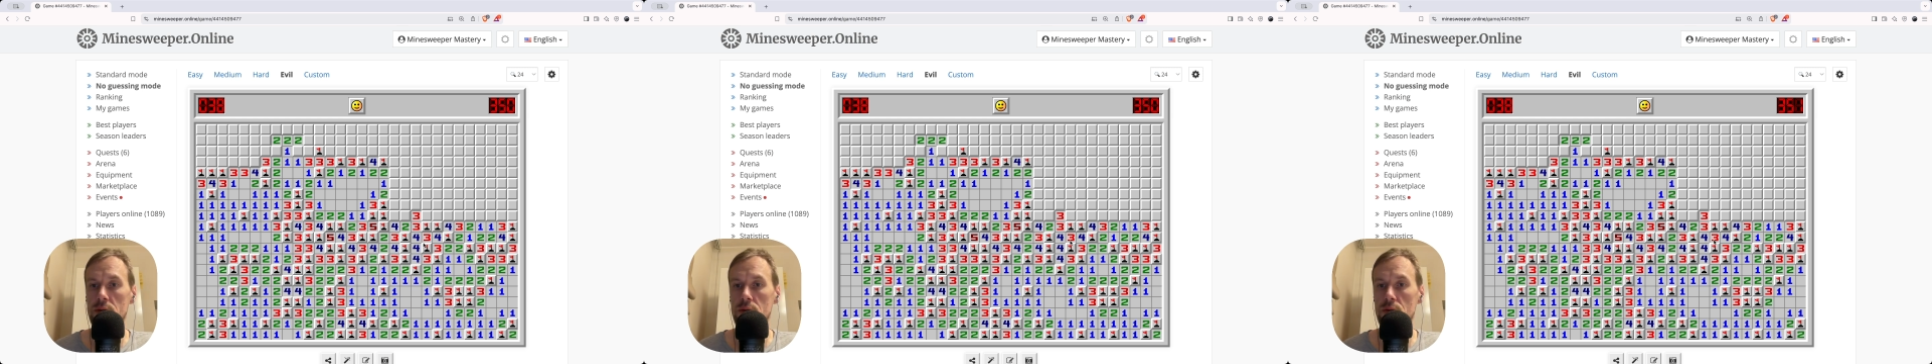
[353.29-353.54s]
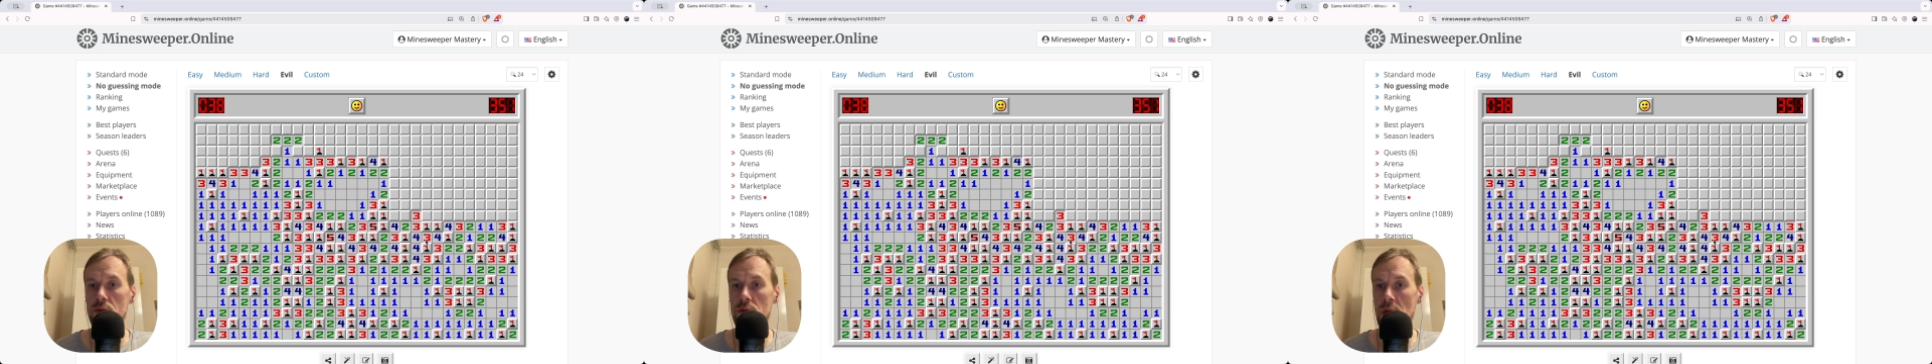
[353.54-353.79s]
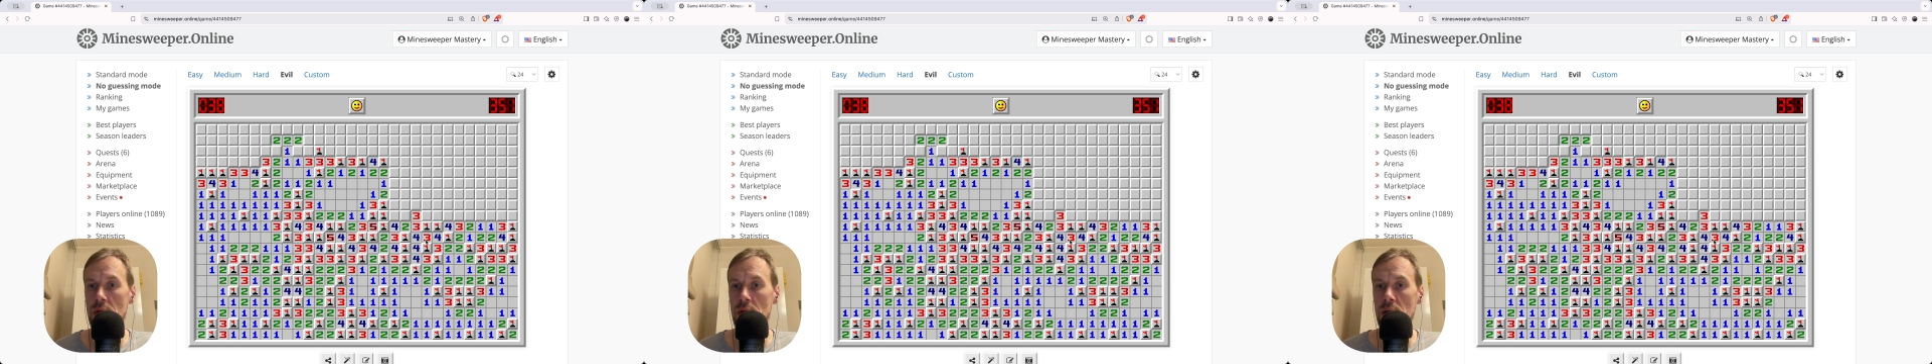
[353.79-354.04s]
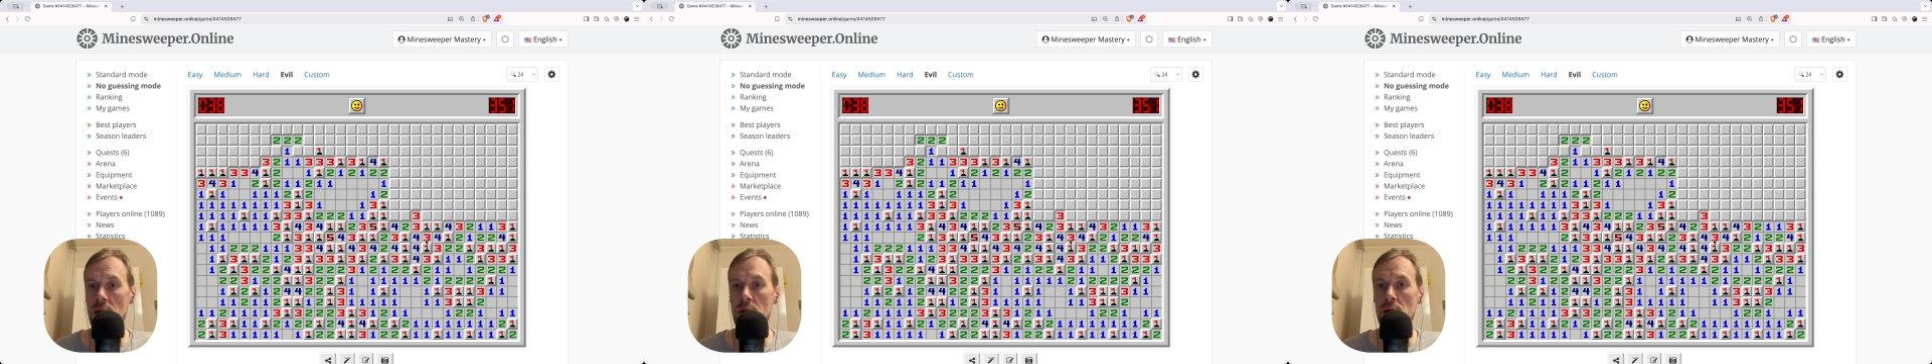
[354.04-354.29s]
to
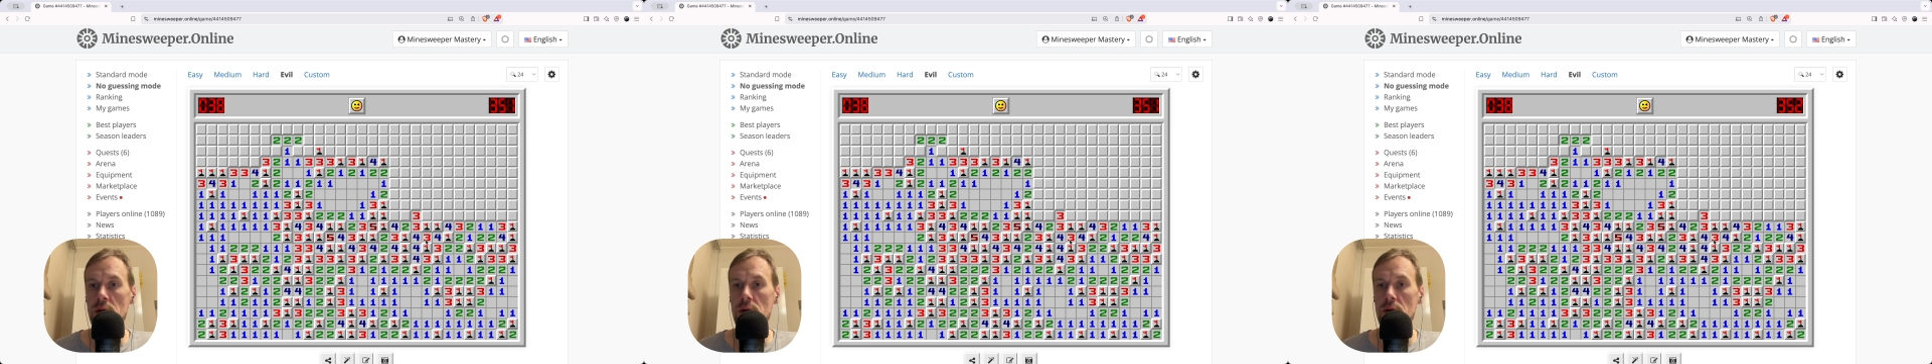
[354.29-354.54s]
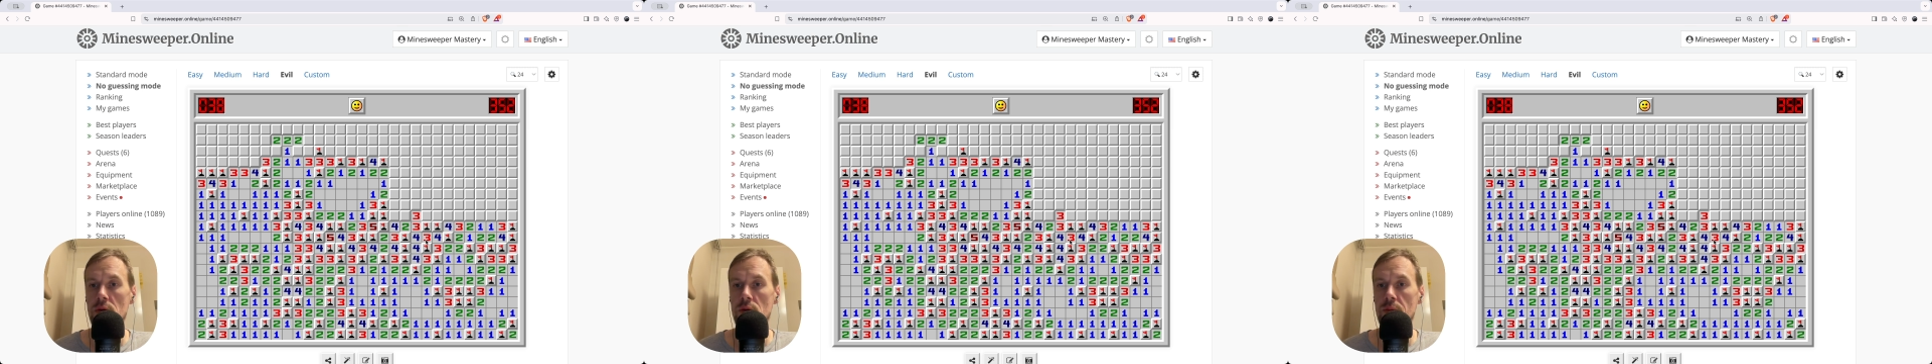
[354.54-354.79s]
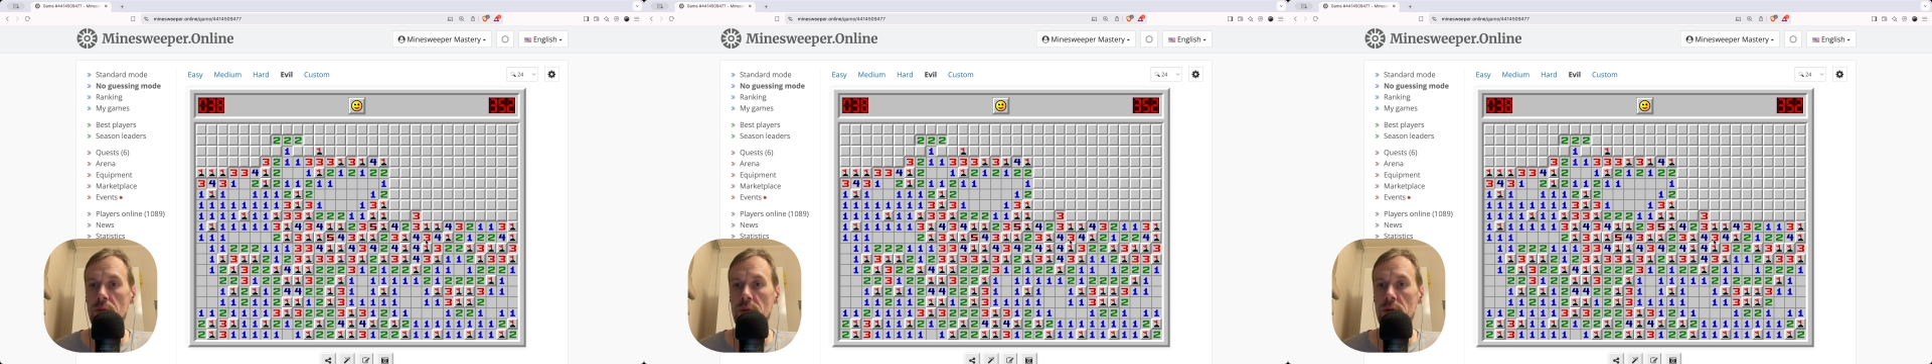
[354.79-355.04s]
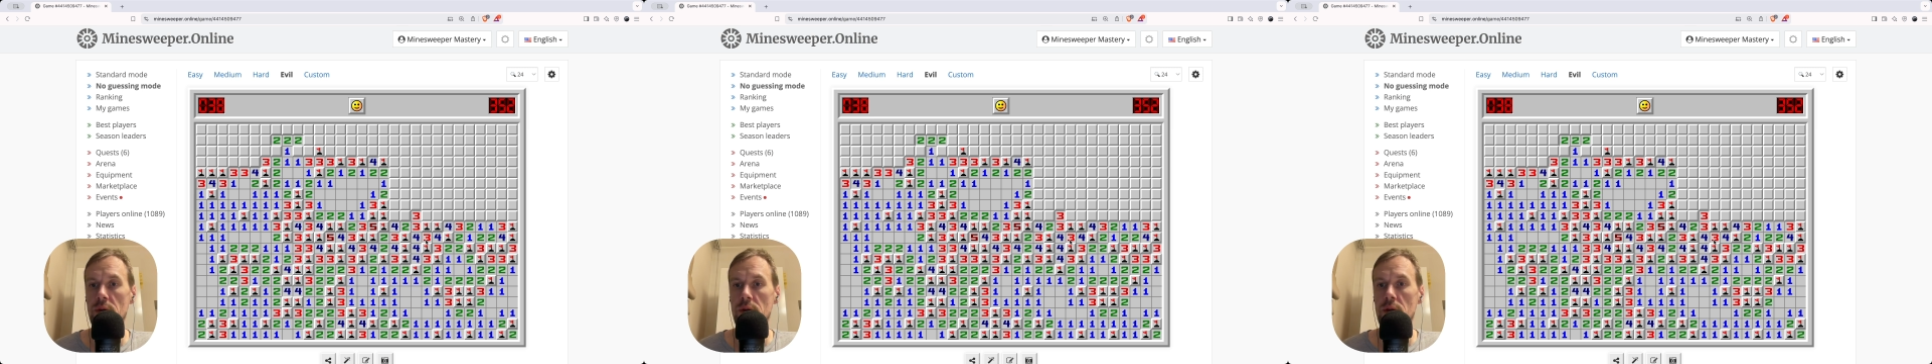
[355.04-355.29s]

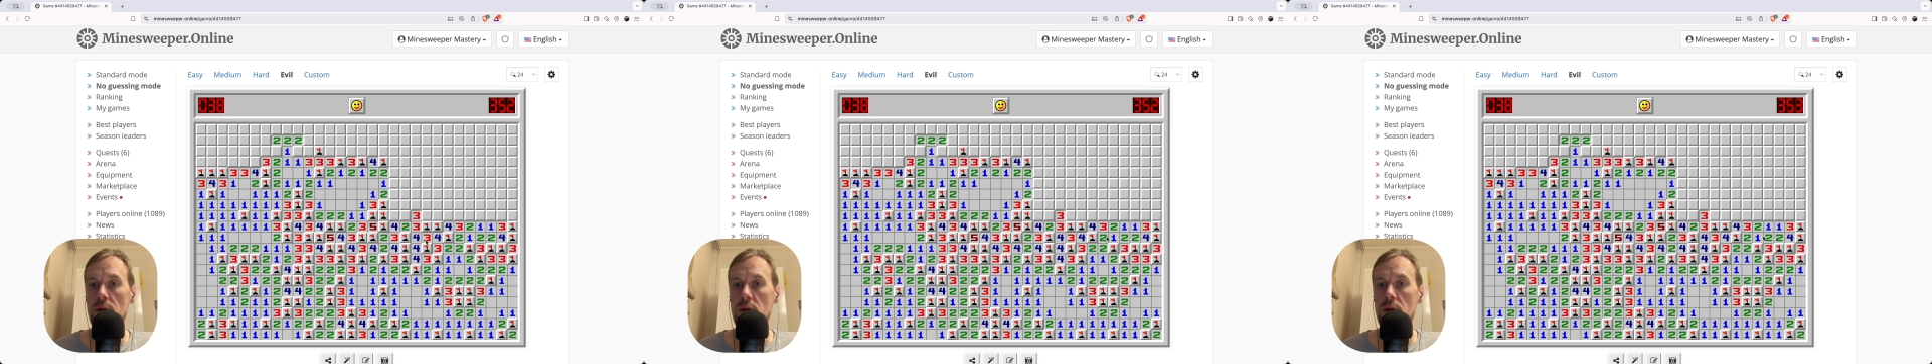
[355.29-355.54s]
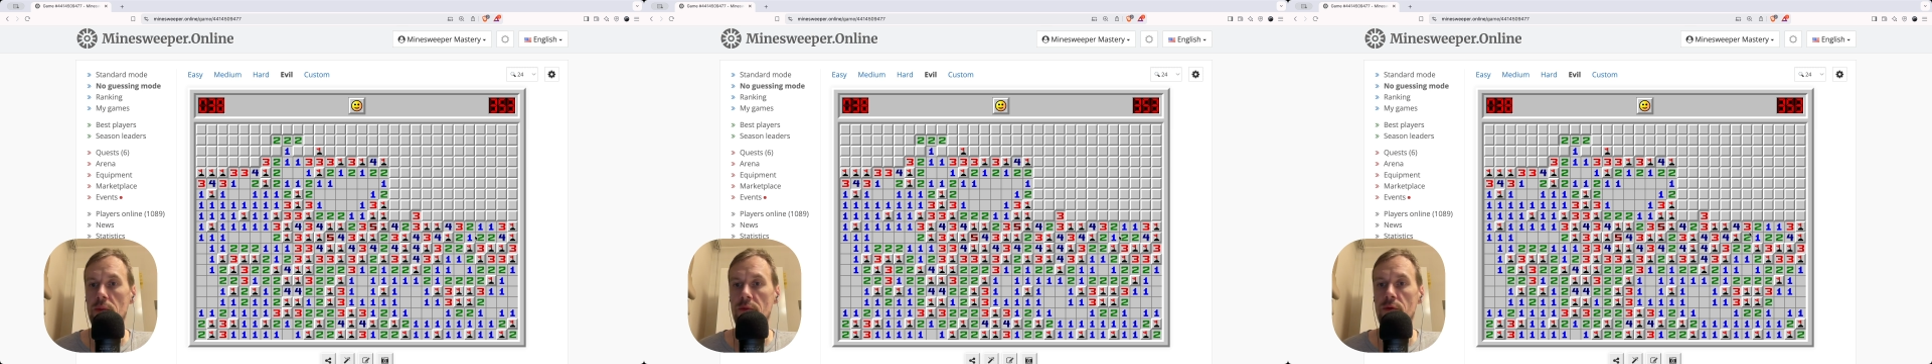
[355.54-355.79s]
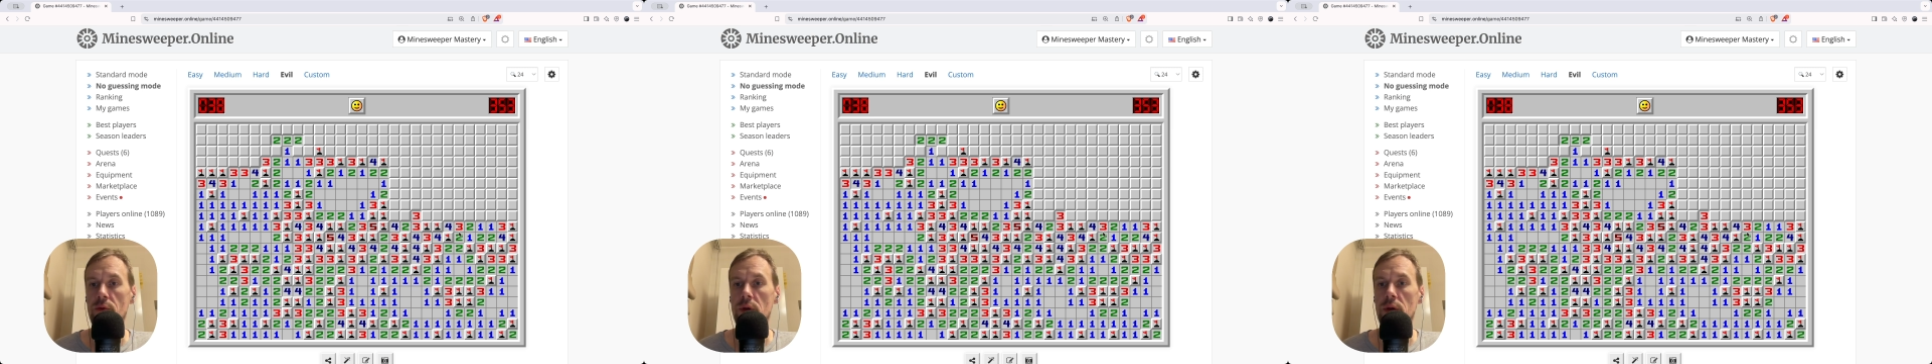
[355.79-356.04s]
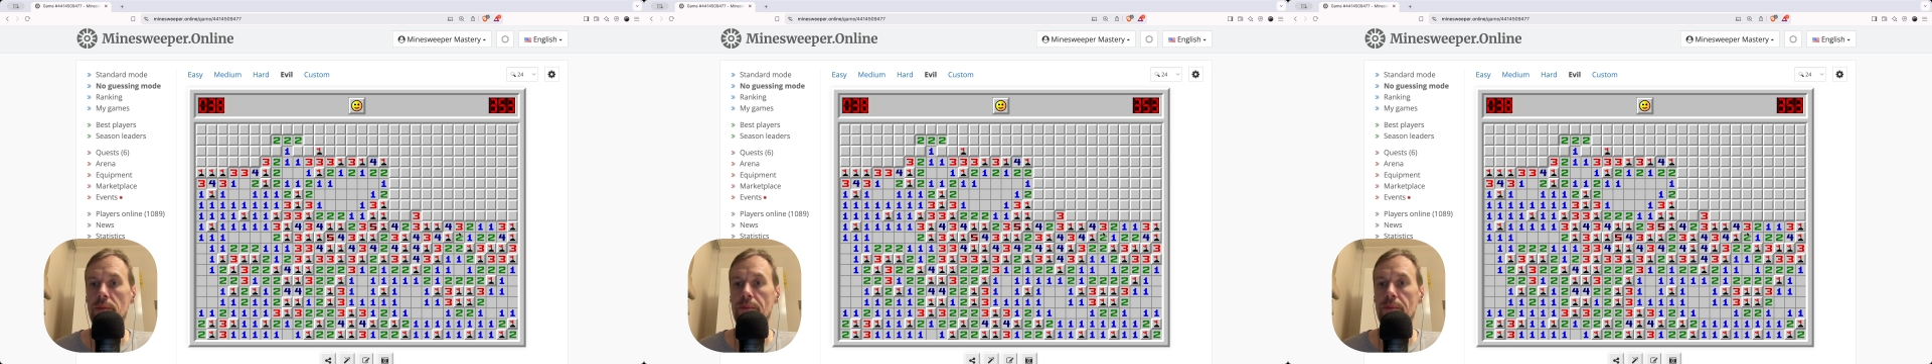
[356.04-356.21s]
open it up fully.